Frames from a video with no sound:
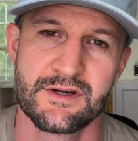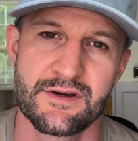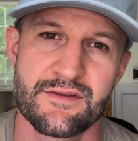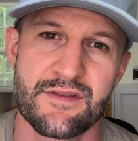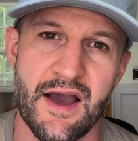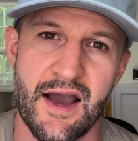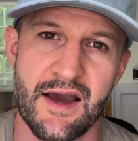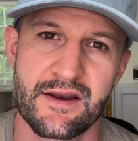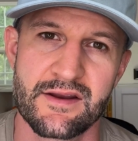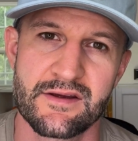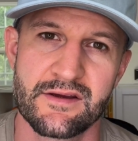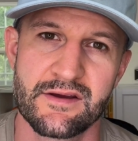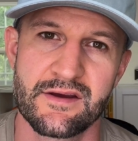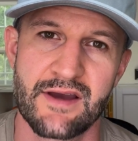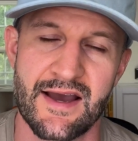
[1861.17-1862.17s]
that
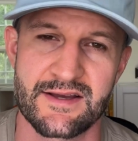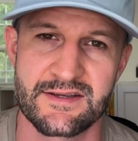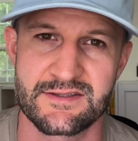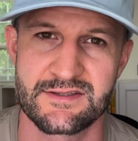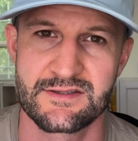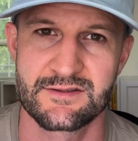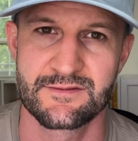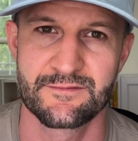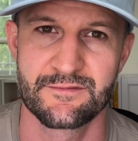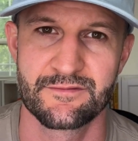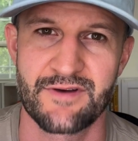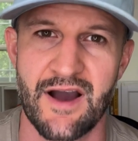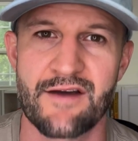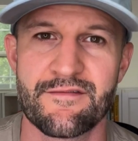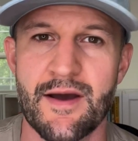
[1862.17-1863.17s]
has
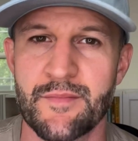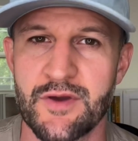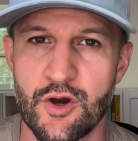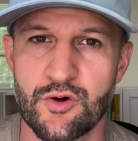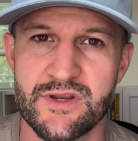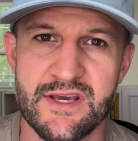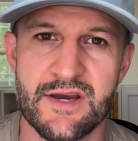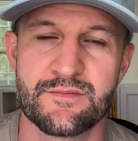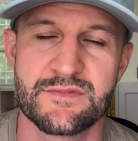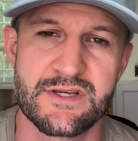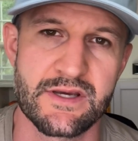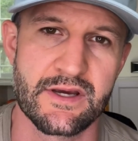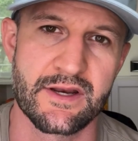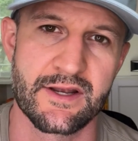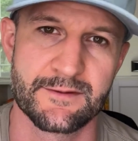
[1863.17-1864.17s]

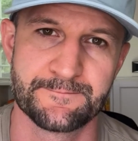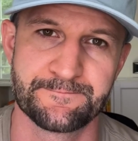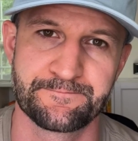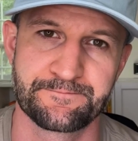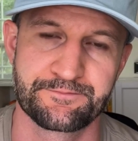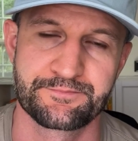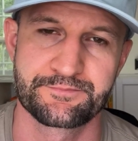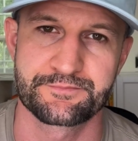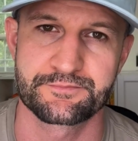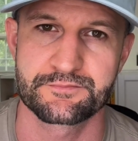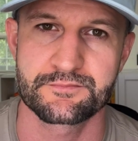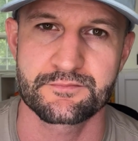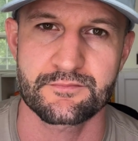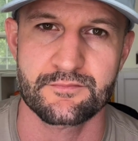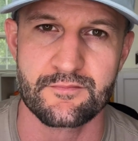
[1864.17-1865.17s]
5-MeO-DMT in it.
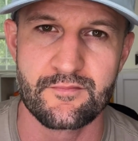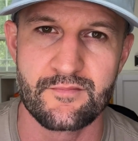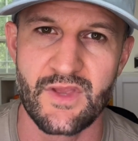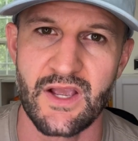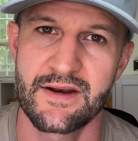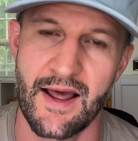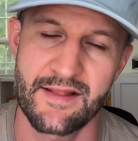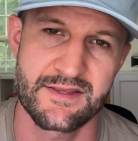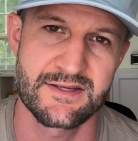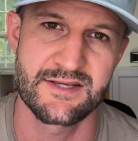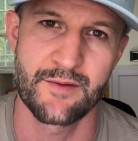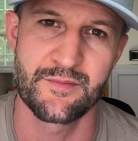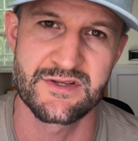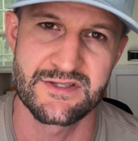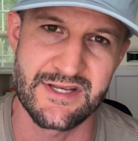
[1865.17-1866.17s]
Not the
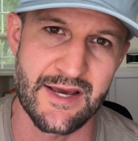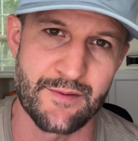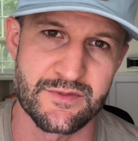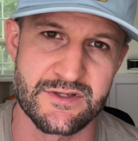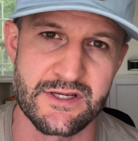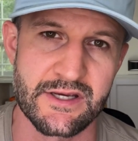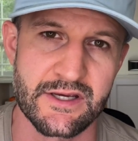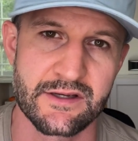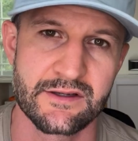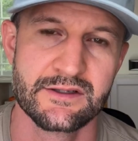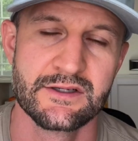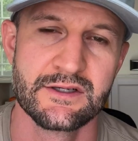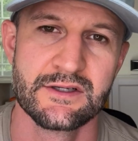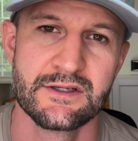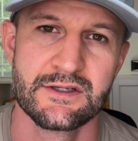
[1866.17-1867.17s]
same as DMT,
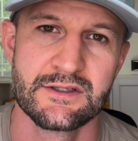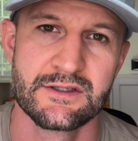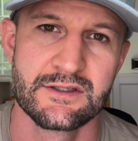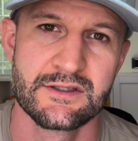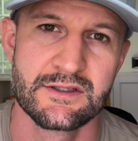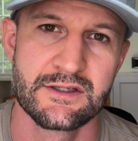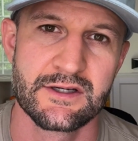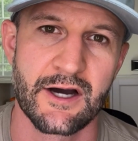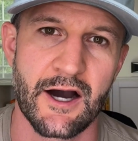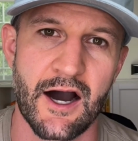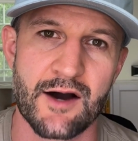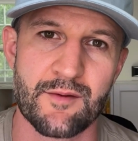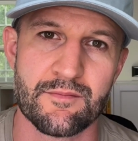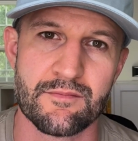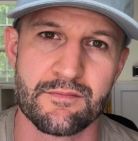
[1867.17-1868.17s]

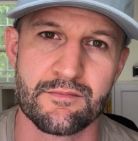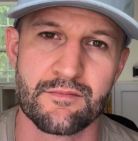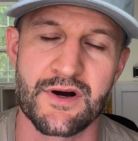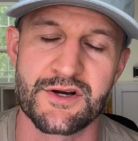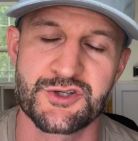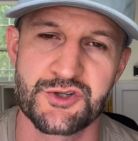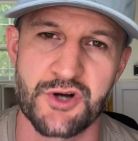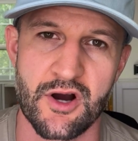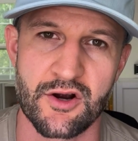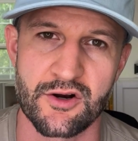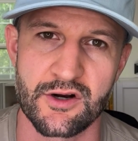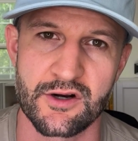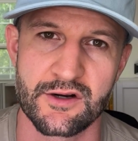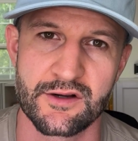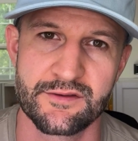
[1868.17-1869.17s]
much
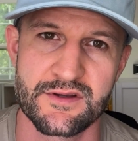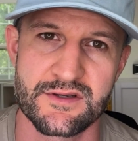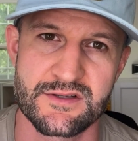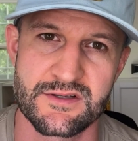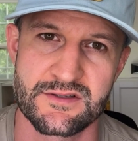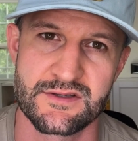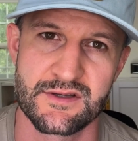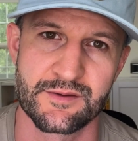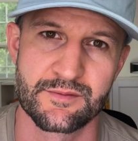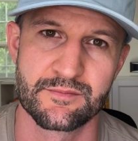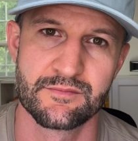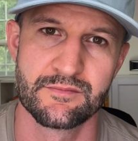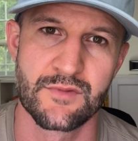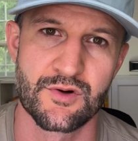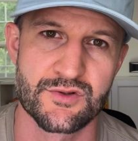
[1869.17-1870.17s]
stronger. This is the
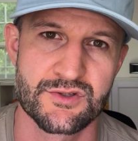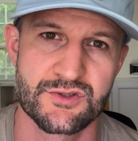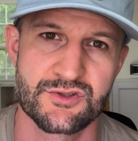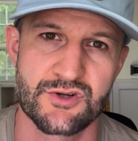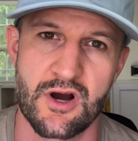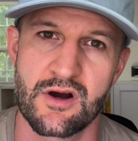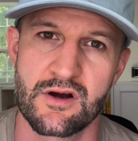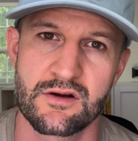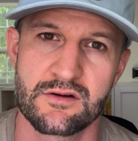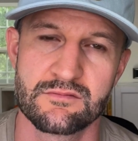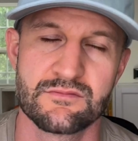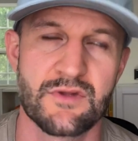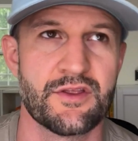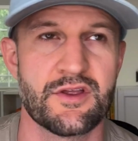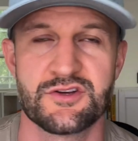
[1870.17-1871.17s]

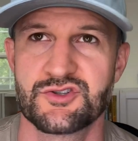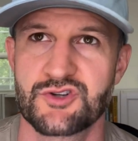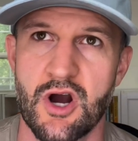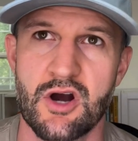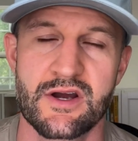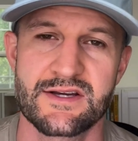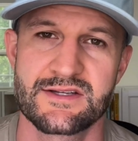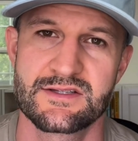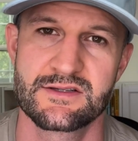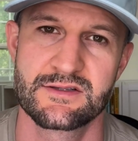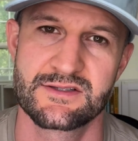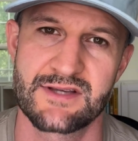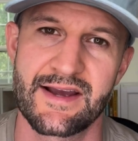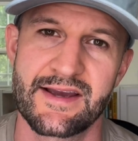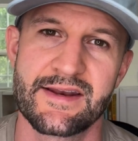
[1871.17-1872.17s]
strongest
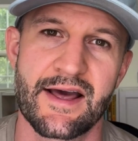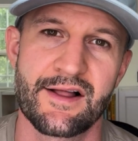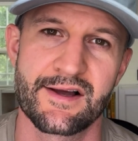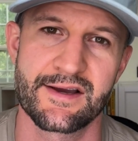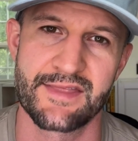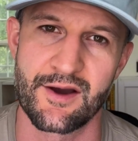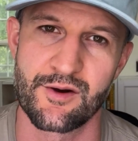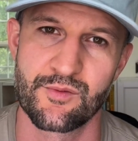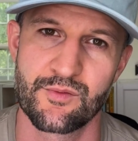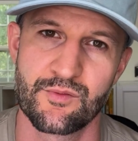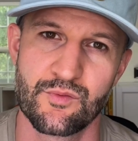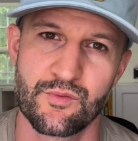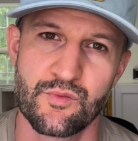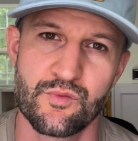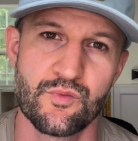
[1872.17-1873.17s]
psychedelic that
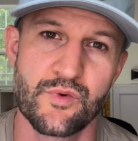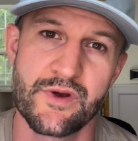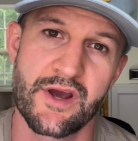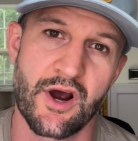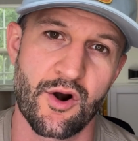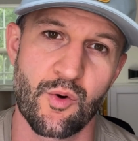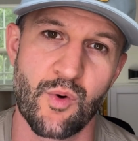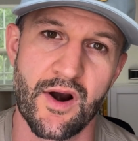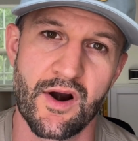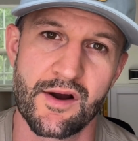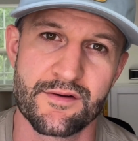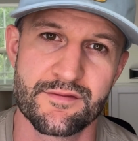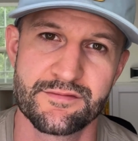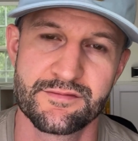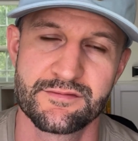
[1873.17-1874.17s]
we are aware
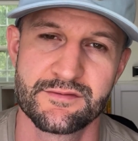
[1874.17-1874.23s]
of